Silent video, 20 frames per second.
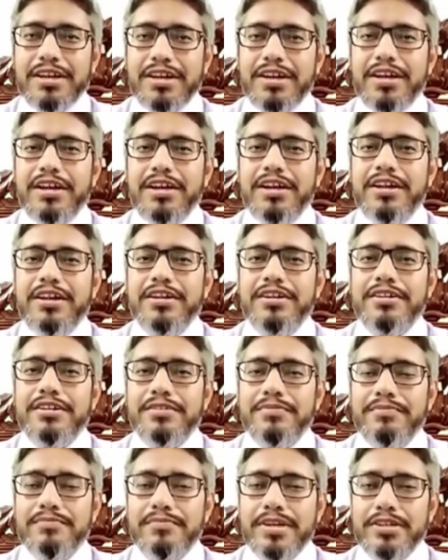
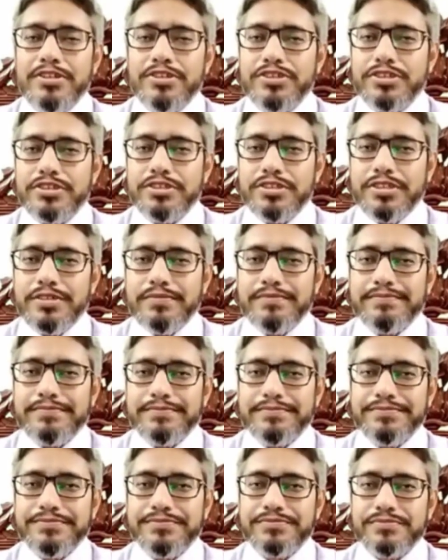and mention them.